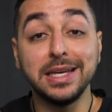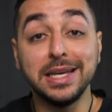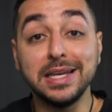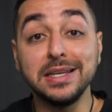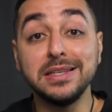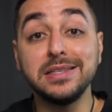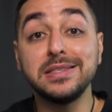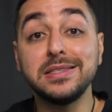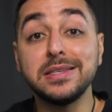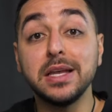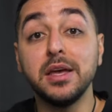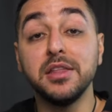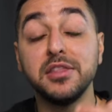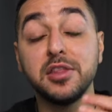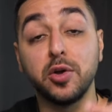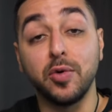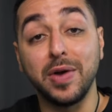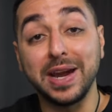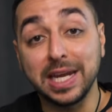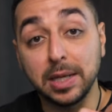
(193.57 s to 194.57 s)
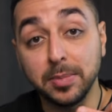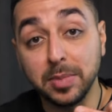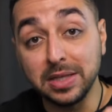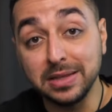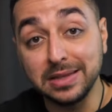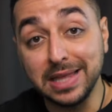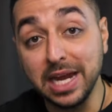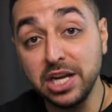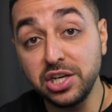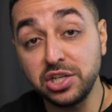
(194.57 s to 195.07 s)
is the
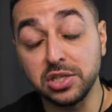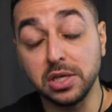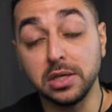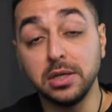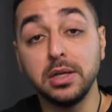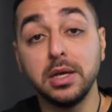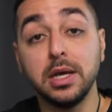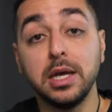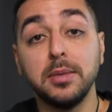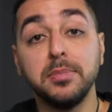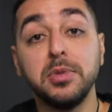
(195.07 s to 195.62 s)
recommendation